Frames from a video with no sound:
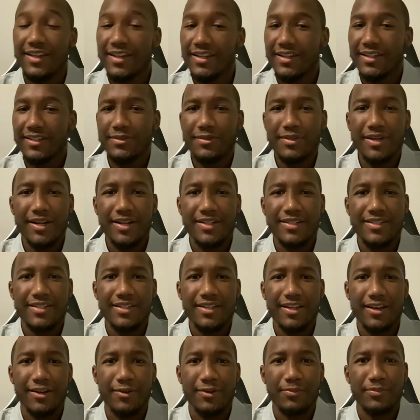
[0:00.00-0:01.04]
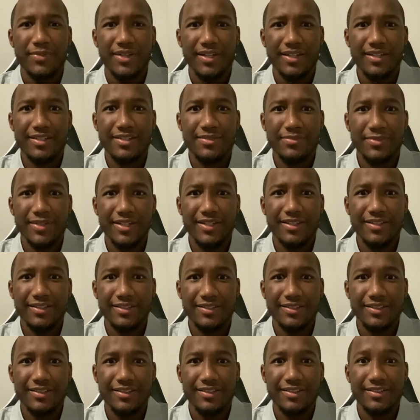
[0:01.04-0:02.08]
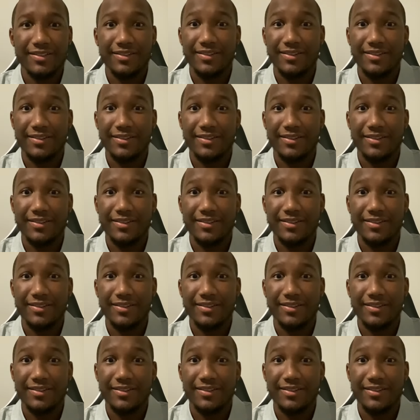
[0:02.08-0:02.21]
Did you guys see how big this man looked?